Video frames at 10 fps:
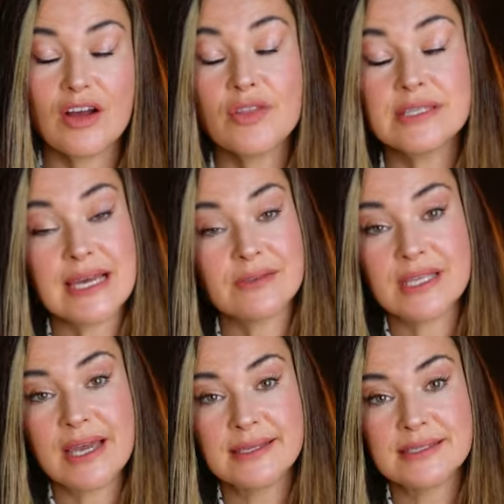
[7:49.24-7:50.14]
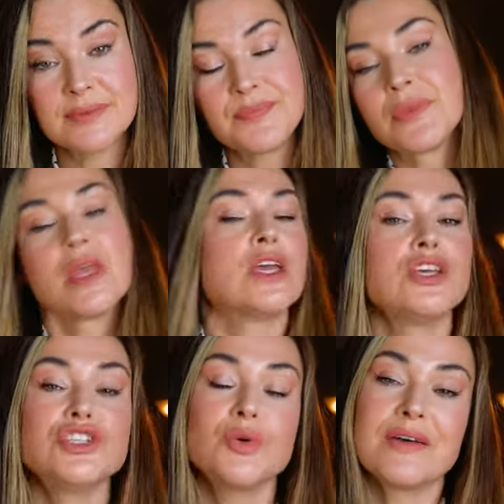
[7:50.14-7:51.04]
On the downsides,
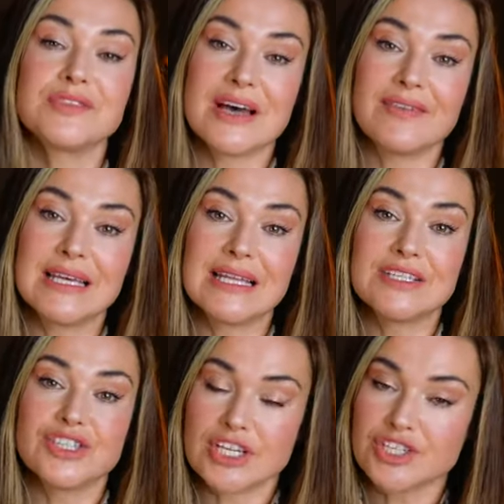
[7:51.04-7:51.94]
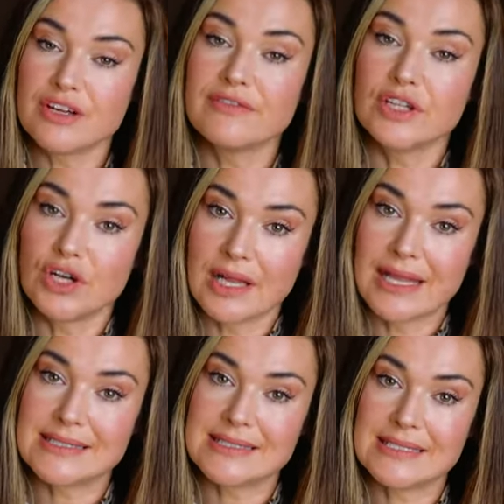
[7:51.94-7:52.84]
you do have to have a little injection of local
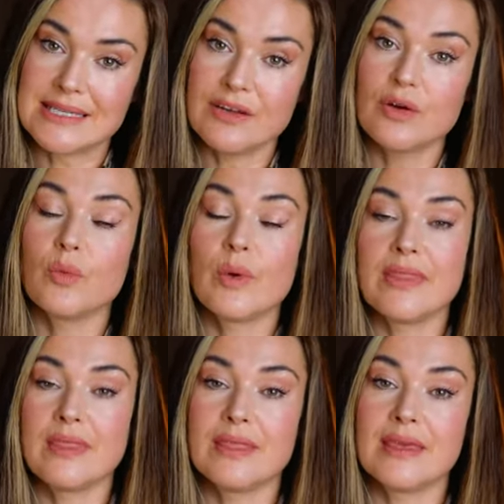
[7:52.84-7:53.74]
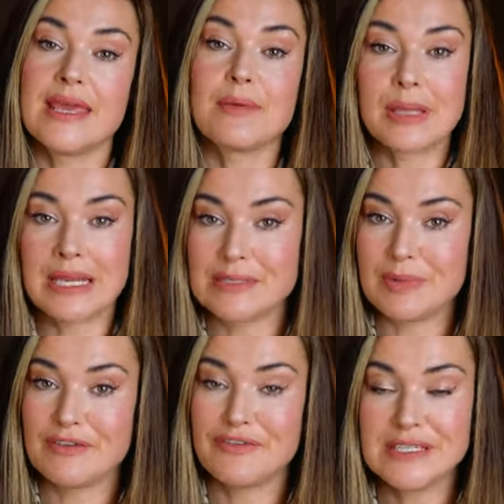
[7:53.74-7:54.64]
anaesthetic when the implant is
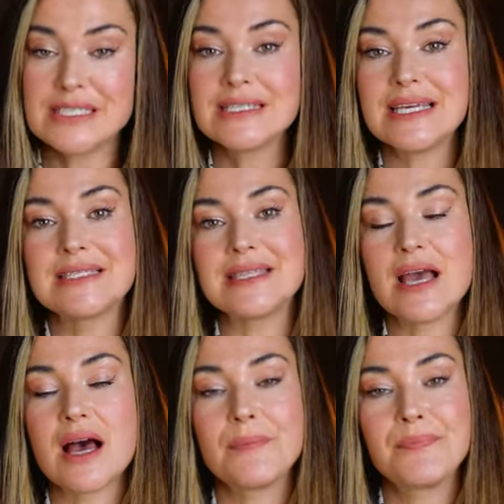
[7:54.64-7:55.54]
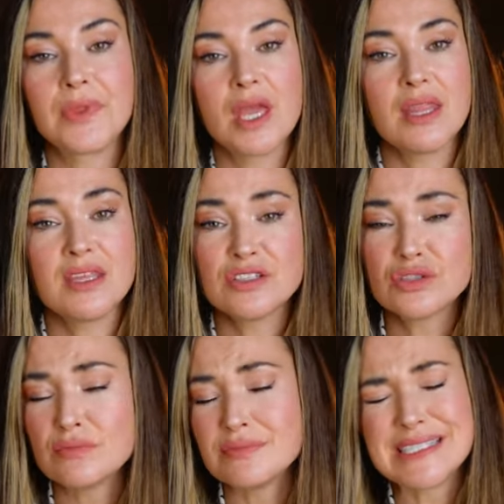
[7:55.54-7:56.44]
being fitted into the arm. There's
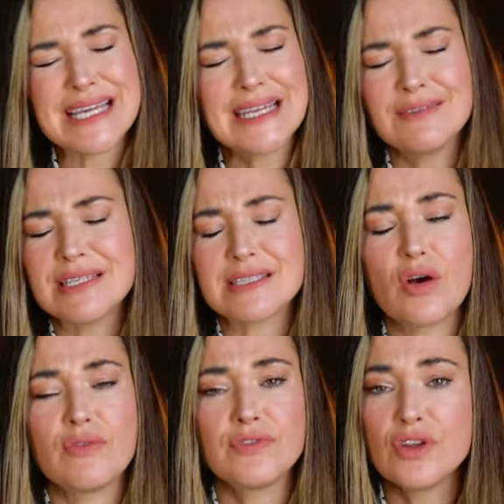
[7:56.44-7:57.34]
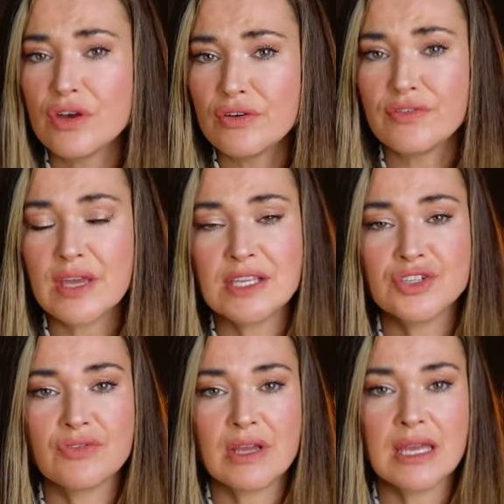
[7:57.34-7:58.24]
some tiny risk of nerve
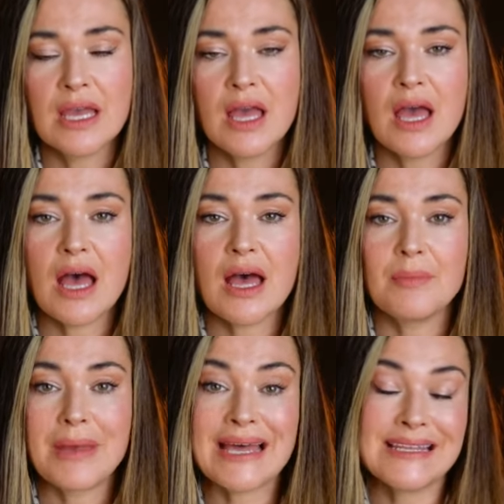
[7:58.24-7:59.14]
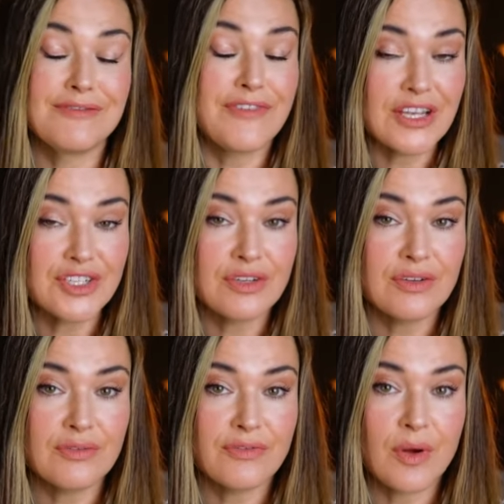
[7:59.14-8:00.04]
injury and
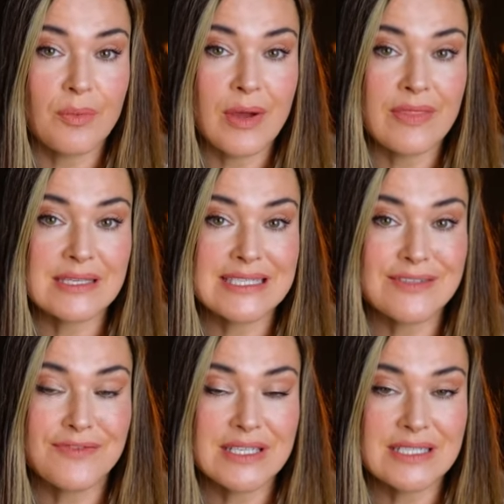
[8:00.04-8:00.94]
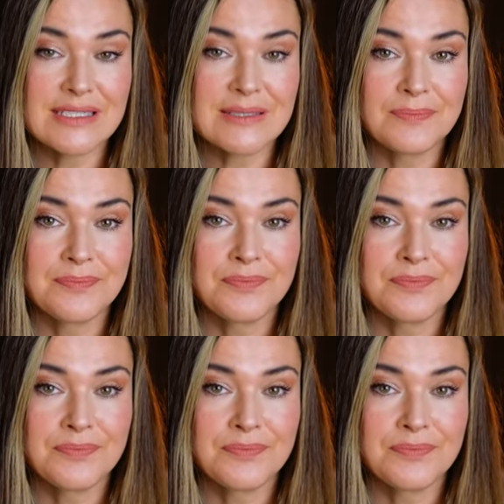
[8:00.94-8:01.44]
infection from when this is fitted.